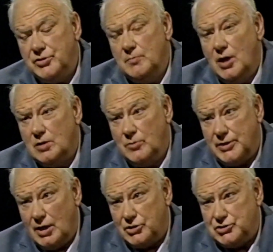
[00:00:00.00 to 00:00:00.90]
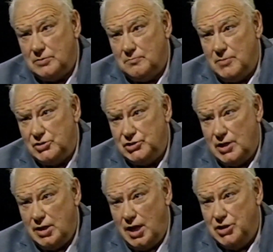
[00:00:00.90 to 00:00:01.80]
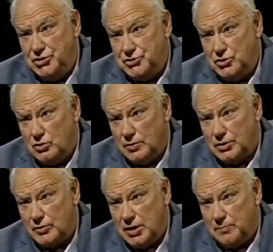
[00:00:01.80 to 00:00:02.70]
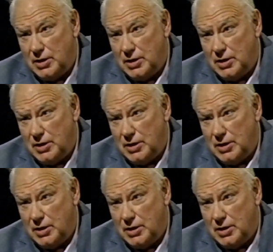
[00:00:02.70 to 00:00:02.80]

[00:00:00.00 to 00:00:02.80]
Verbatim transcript: the remarkable galaxy Messier 82 in the Great